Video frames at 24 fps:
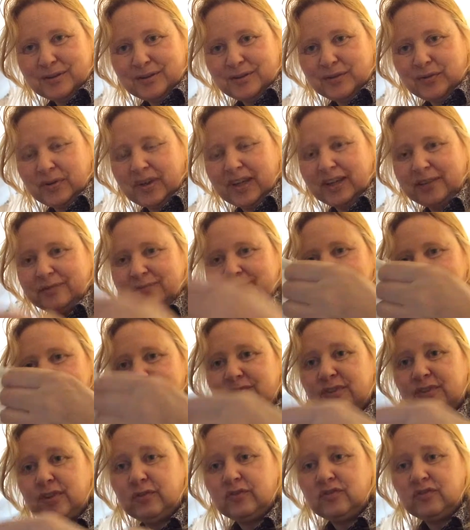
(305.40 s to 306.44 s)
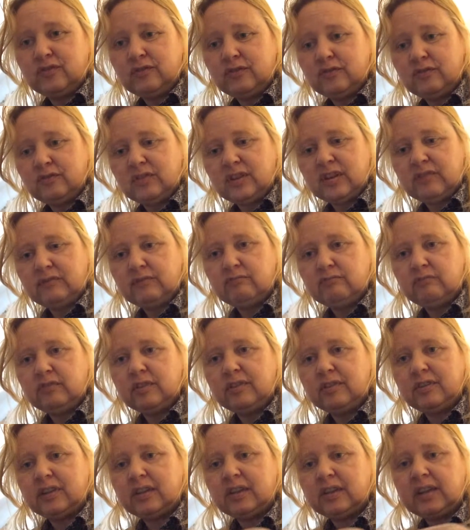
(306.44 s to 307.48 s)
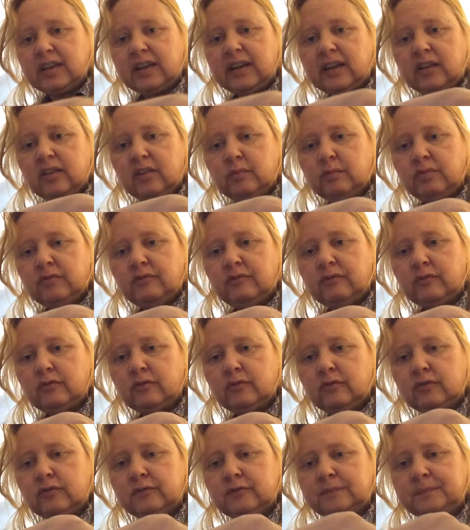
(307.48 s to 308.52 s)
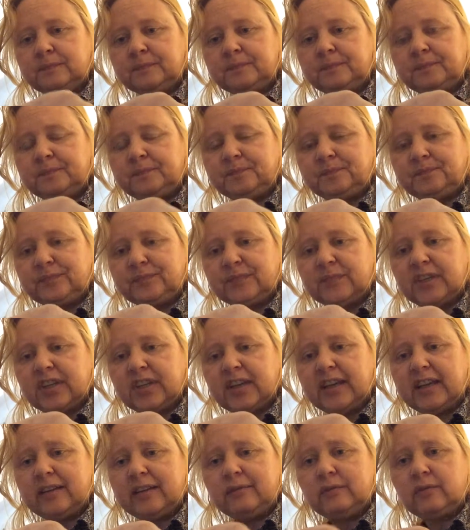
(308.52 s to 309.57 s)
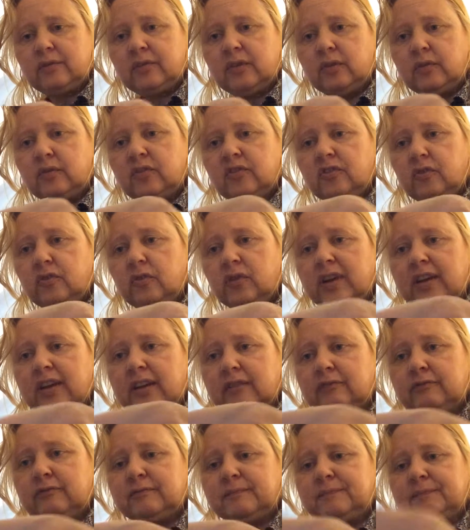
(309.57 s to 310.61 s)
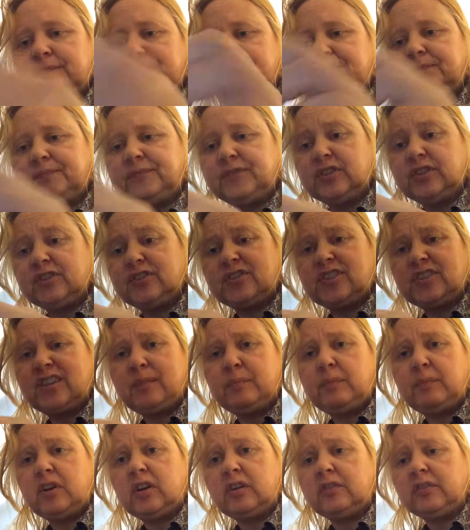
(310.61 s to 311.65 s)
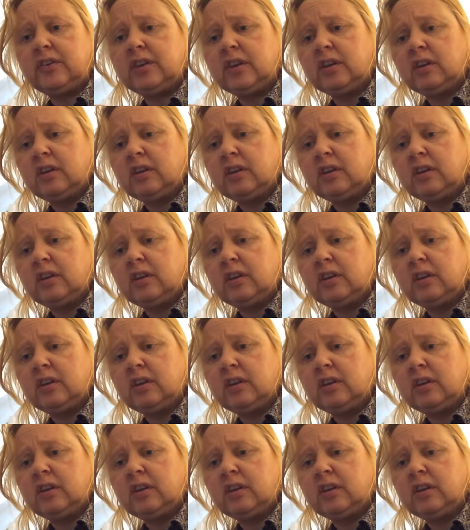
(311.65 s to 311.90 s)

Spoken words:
Okay, those of you who've never run a gather before, again, those who have, just skip on.